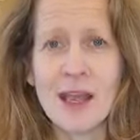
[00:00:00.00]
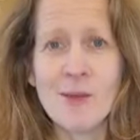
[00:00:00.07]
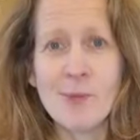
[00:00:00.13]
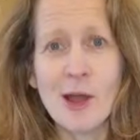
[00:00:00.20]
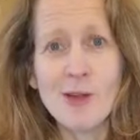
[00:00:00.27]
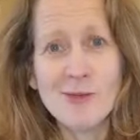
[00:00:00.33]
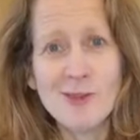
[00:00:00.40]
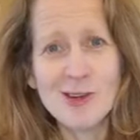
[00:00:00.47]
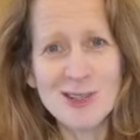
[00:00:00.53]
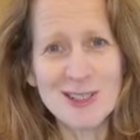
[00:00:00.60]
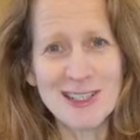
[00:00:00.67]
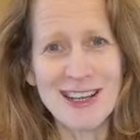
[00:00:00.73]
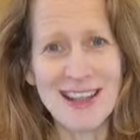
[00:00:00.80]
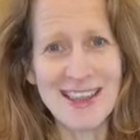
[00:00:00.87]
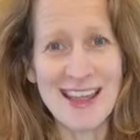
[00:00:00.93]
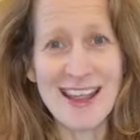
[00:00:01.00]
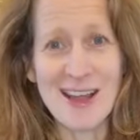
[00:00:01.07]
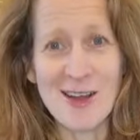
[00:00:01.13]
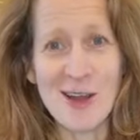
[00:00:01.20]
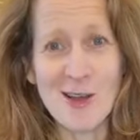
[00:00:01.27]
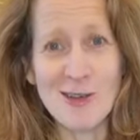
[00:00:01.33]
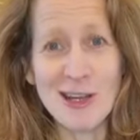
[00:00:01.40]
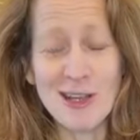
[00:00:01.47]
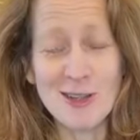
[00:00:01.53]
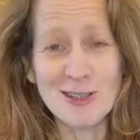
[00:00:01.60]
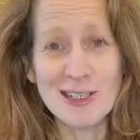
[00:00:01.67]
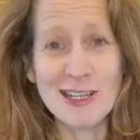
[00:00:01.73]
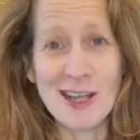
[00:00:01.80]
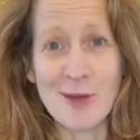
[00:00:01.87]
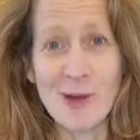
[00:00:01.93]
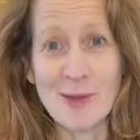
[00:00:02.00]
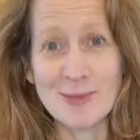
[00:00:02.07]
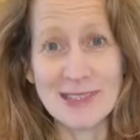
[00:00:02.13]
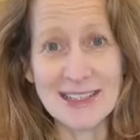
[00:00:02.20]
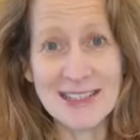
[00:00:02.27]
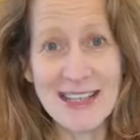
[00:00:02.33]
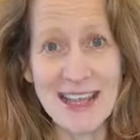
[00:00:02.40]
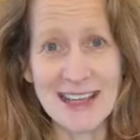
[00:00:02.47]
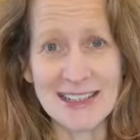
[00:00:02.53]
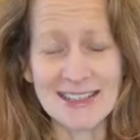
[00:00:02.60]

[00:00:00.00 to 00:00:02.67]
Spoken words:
but unfortunately they only usually go up to 6.